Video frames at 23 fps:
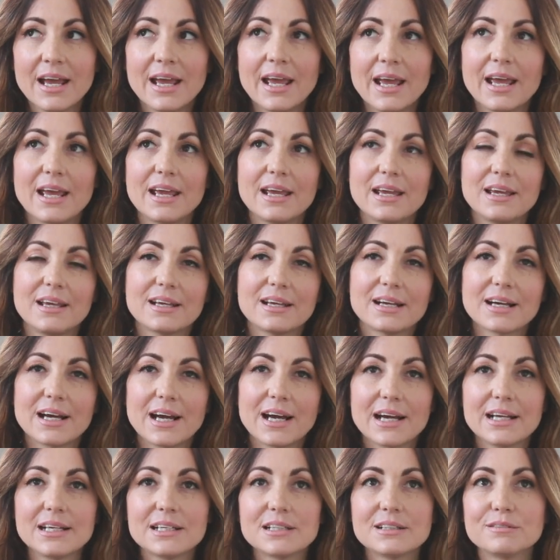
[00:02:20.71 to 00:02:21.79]
a
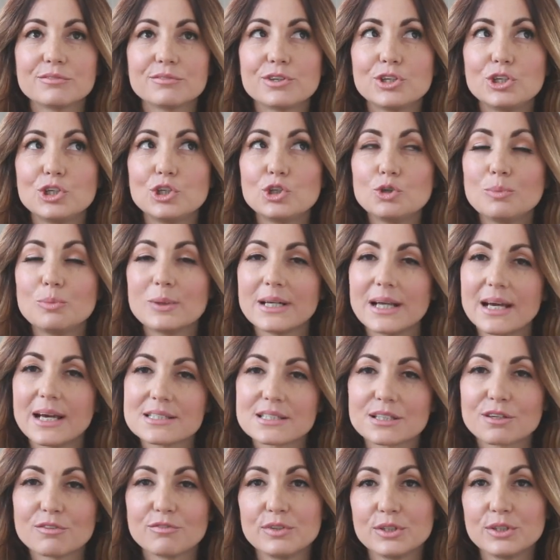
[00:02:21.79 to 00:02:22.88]
kind of
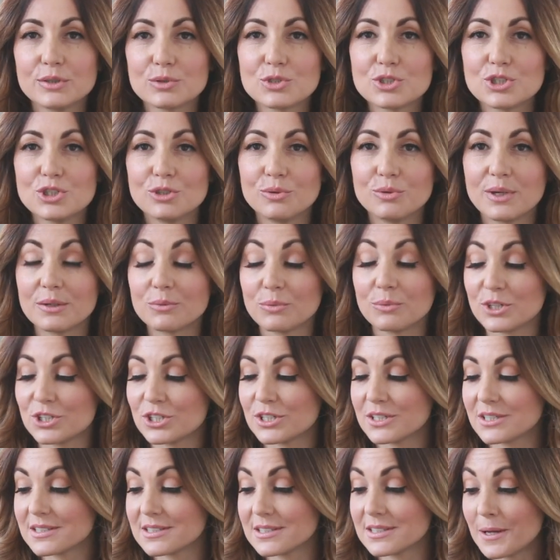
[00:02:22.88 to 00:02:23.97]
Cubanesque feel to it, which
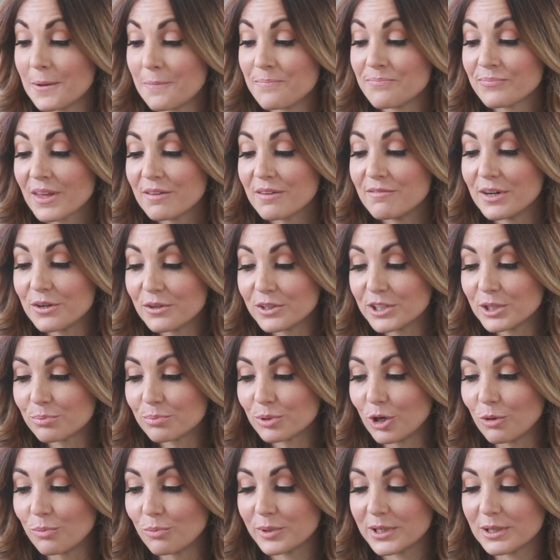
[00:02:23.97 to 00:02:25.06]
is very
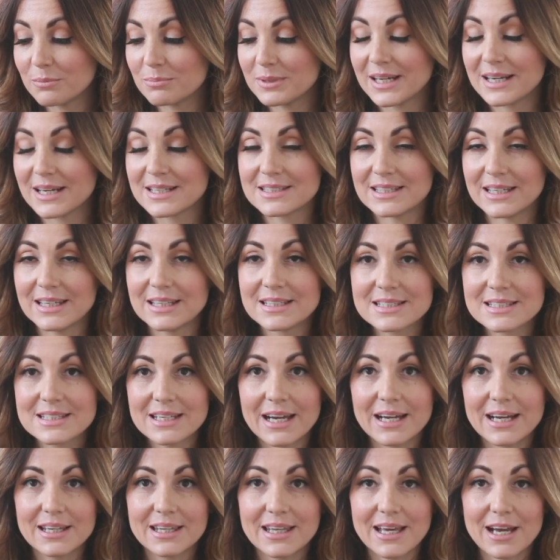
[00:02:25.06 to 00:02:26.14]
appropriate because
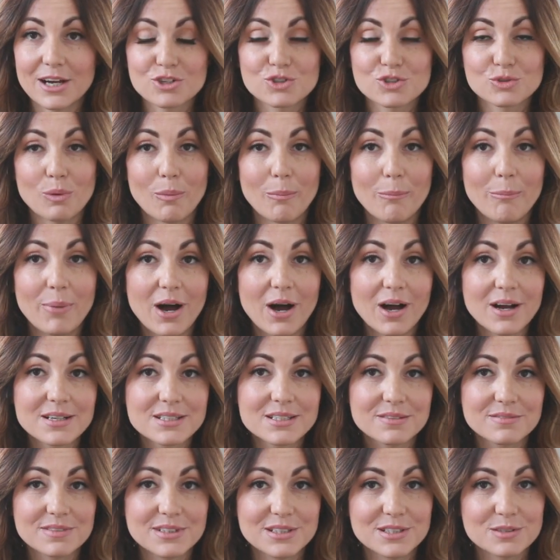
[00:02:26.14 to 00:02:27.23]
inside the actual
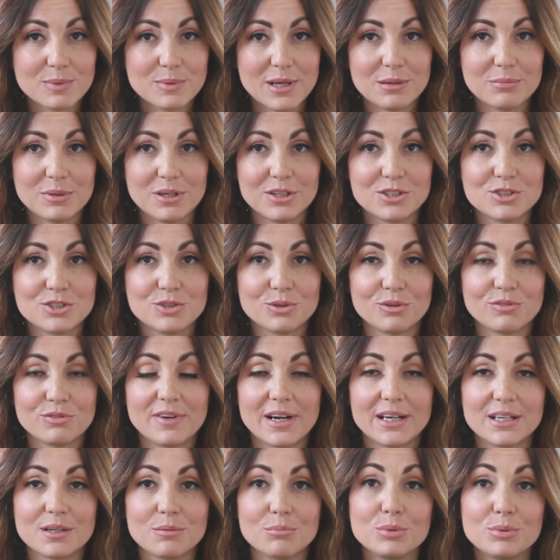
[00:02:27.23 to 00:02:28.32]
box of these babies, you'll
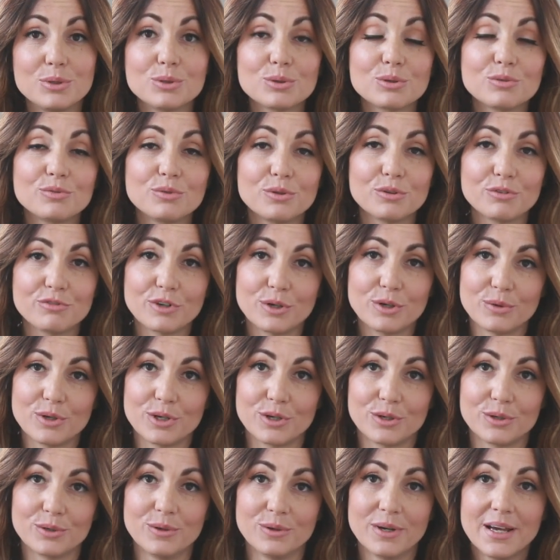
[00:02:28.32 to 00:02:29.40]
find a beautiful
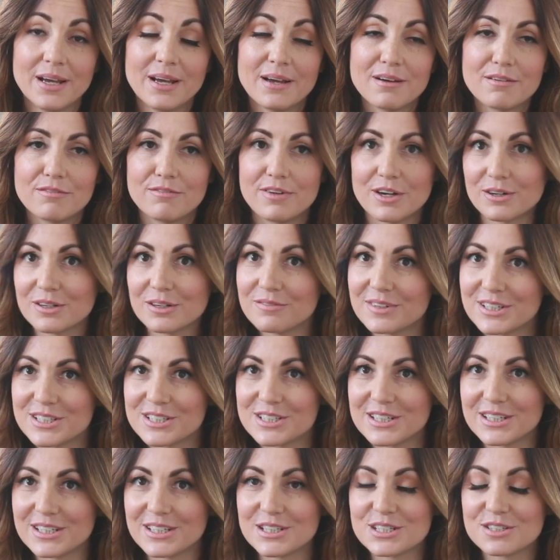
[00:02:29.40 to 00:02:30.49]
photo, very
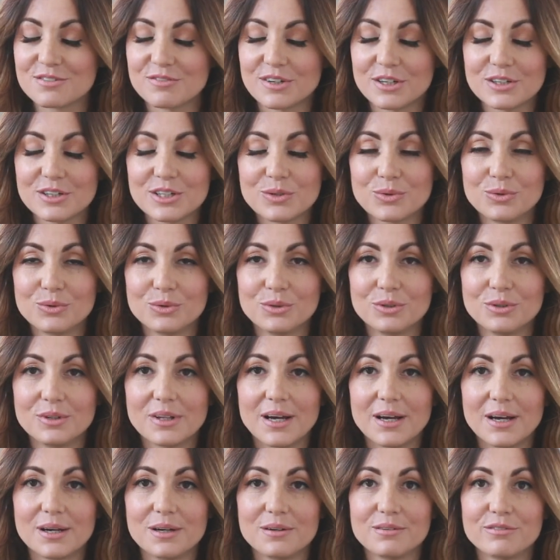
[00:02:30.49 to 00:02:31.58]
vintage, very cool,
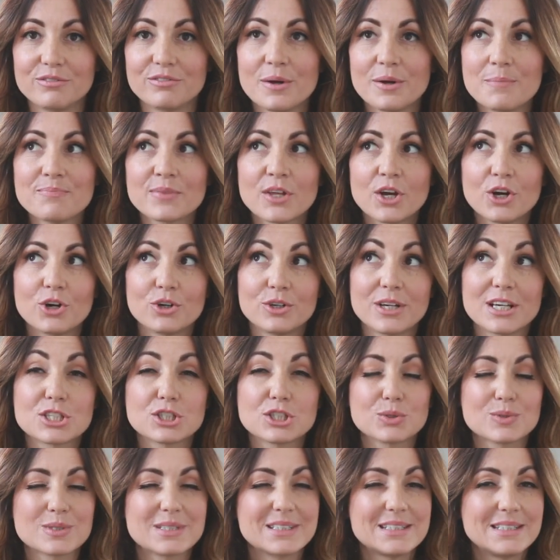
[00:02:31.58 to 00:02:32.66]
of
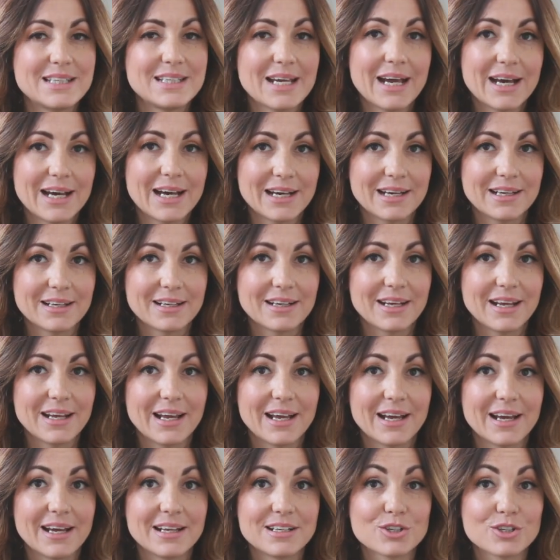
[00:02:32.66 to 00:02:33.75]
Ernesto's dad
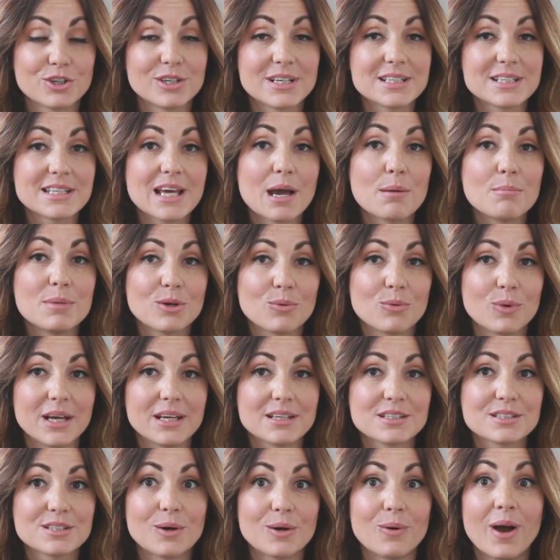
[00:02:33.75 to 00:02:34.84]
and Ernest
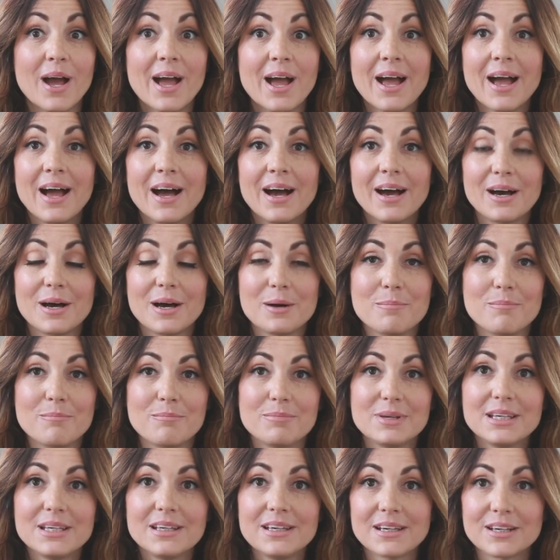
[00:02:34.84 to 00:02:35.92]
Hemingway. So um,
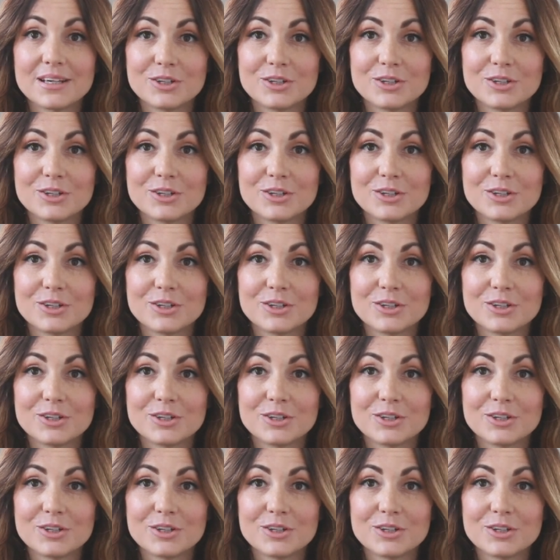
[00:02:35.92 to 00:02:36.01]
being